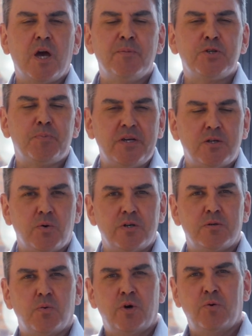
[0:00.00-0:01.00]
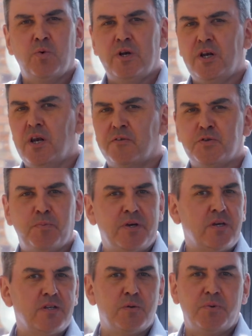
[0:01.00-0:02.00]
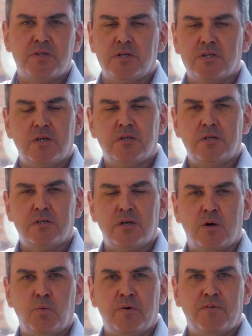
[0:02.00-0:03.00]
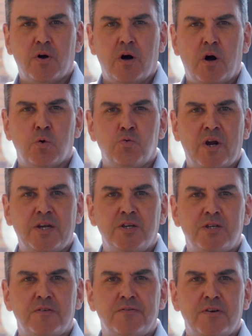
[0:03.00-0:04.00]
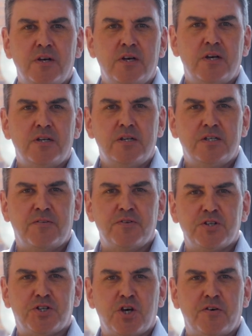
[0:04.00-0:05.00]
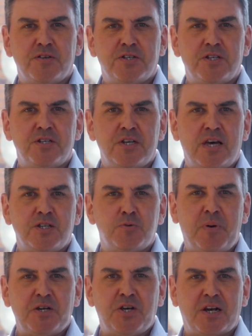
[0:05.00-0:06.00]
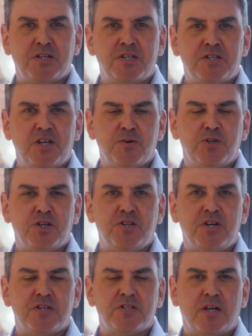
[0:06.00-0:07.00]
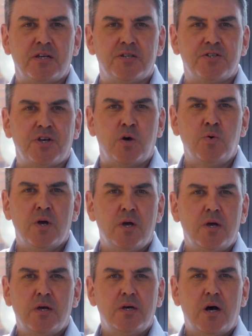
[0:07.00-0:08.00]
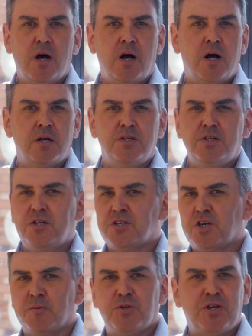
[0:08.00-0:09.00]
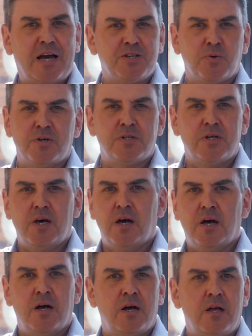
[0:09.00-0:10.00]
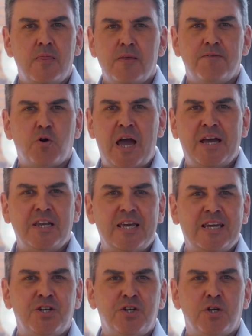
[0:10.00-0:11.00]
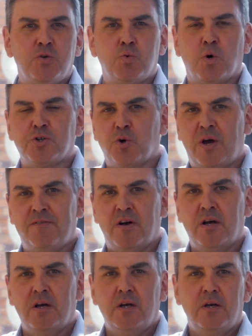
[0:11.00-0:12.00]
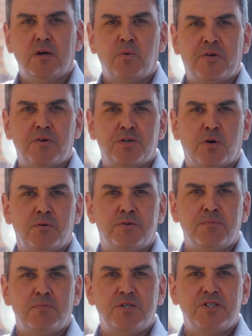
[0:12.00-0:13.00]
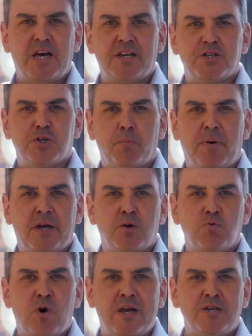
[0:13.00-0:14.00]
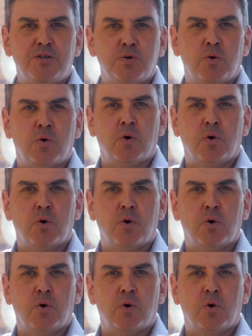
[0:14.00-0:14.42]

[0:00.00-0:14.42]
come and speak to us. We love speaking to businesses. So we've got a whole range of different services and specialities here at GJS Dillon. So just come and chat to us. If you've got any issues whatsoever, whether it's on tenants not paying rent